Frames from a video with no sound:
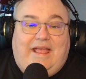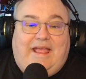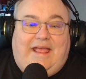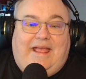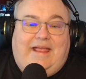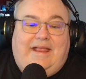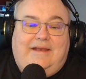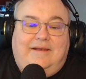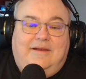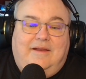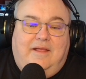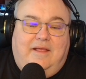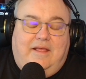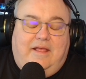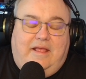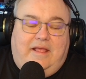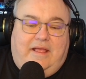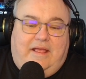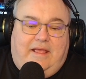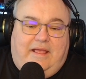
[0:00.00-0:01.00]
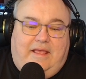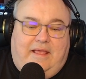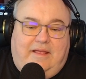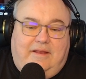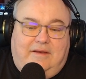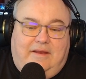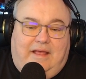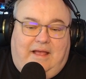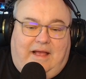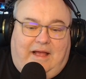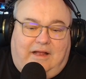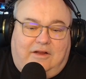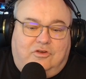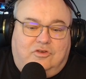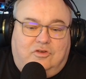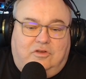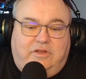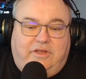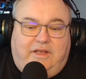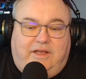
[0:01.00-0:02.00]
And it
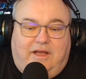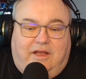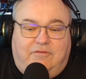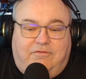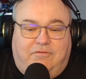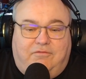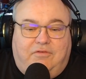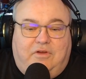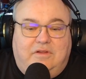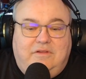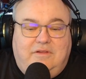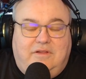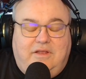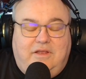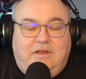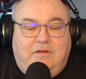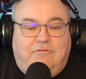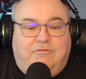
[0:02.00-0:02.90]
actually got funding